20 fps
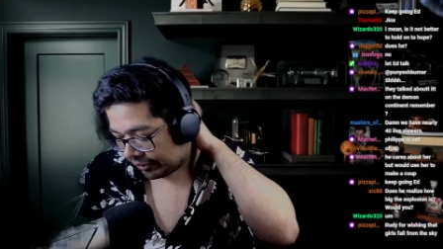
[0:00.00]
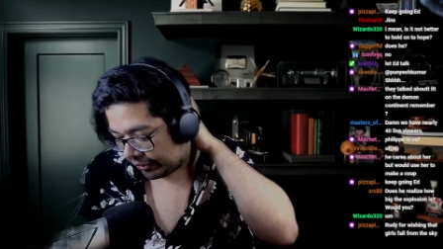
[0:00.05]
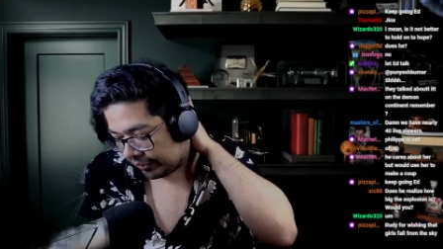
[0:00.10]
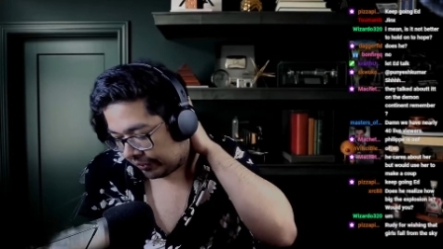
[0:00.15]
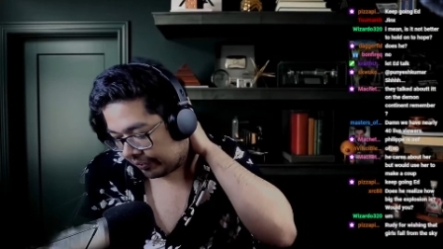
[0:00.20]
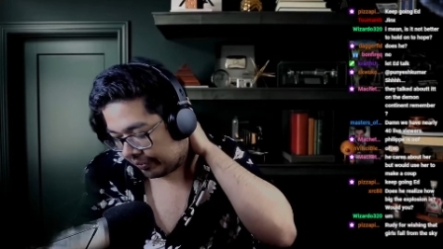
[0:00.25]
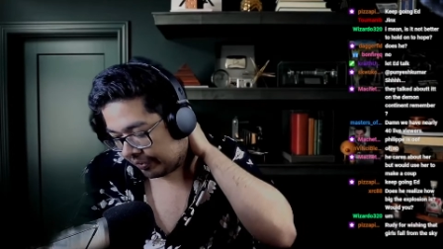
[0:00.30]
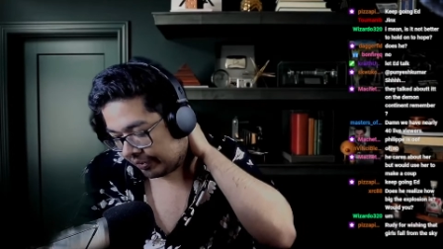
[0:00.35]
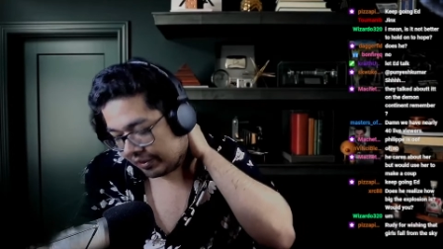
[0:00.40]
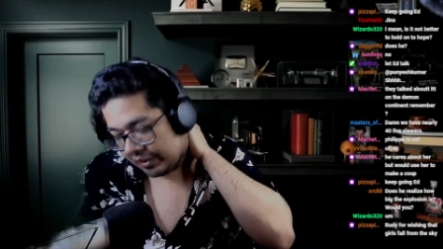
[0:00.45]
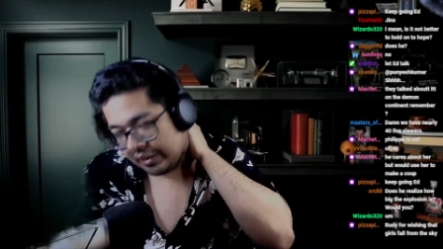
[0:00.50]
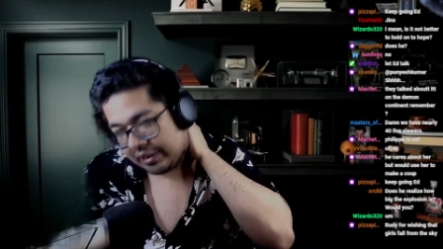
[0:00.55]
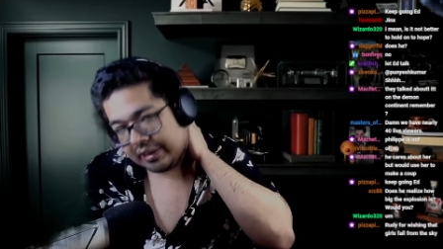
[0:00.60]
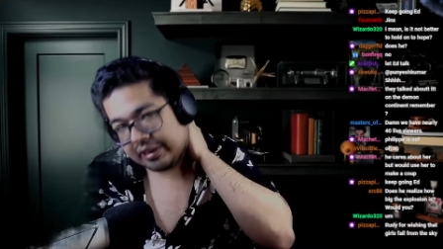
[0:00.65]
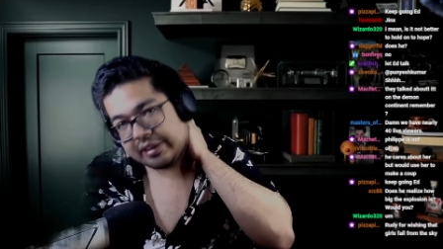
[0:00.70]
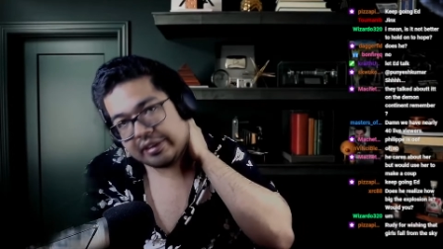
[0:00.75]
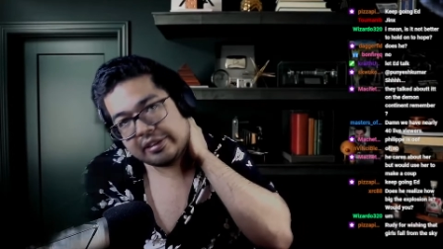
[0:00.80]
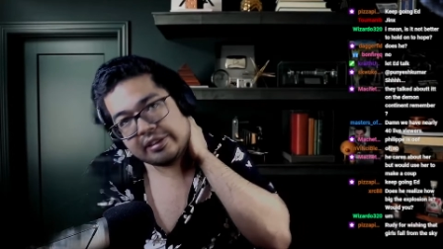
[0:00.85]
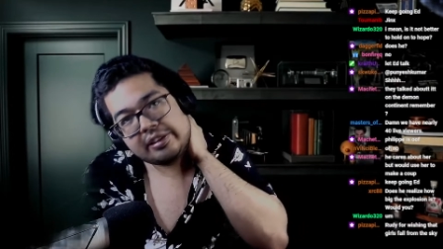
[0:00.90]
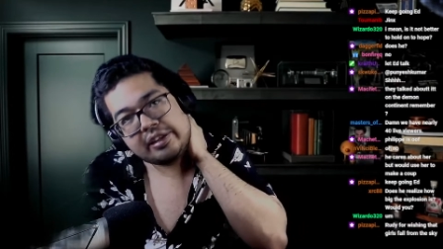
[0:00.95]
know.
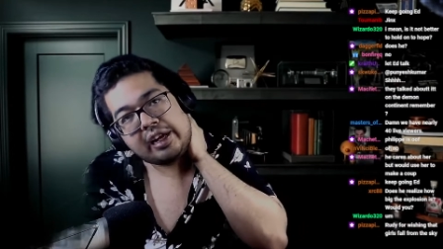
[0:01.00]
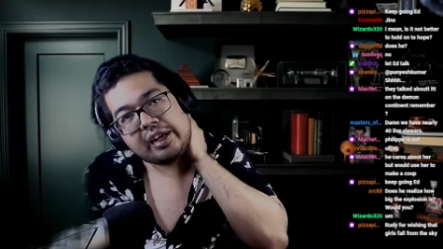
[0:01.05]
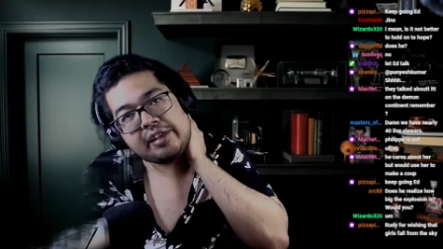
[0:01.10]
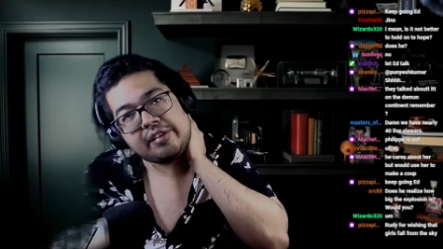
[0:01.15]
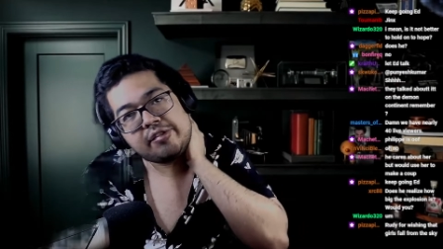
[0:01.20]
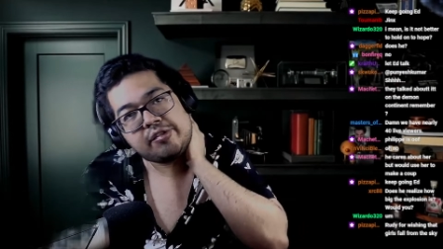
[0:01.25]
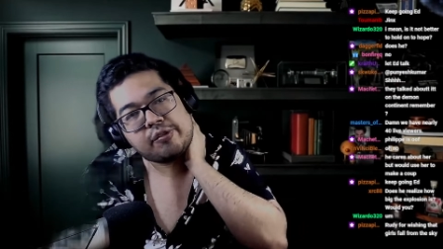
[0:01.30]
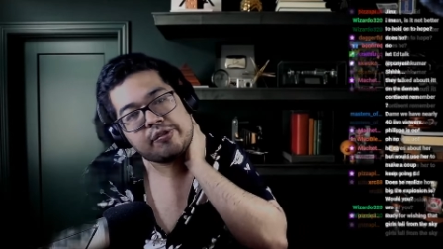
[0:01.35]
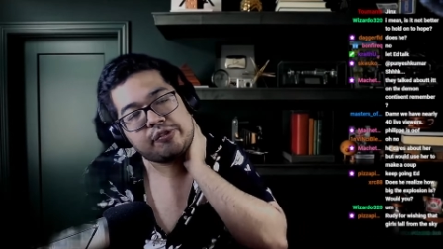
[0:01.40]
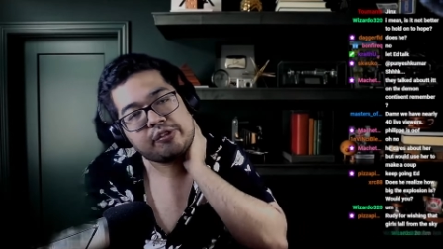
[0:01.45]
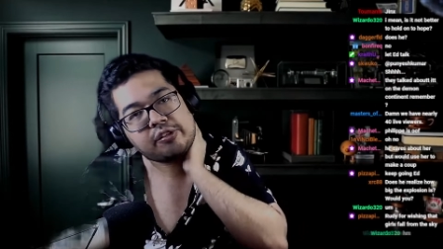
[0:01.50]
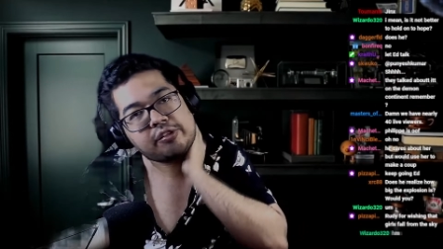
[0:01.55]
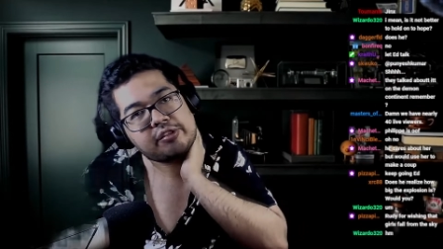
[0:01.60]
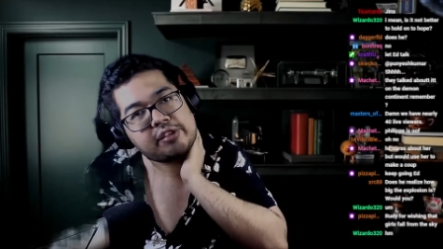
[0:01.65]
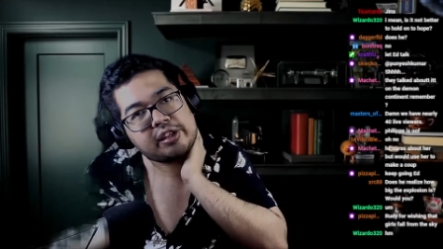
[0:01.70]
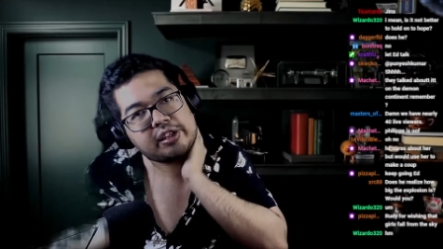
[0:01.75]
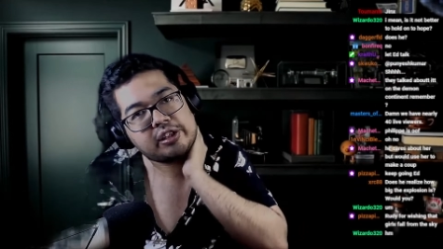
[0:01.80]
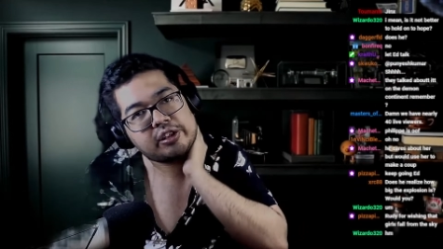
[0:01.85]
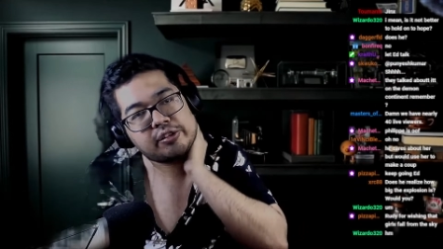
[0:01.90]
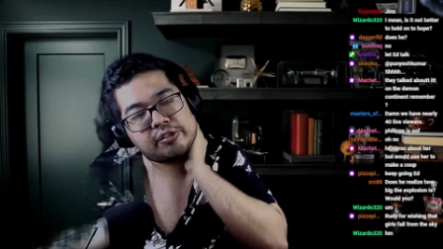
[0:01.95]
I guess the
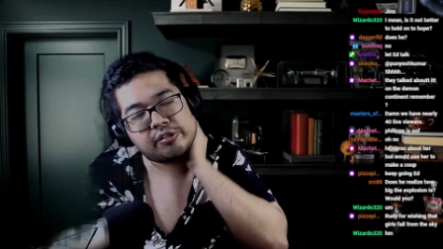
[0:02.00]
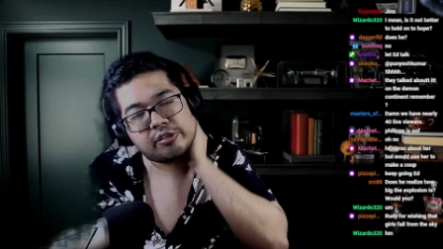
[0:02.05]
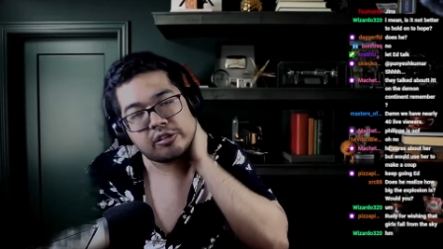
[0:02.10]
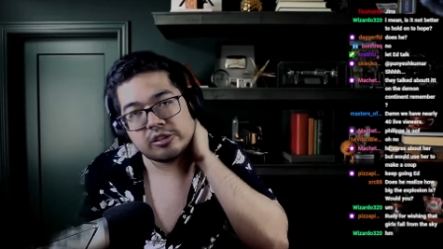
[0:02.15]
first thing you'd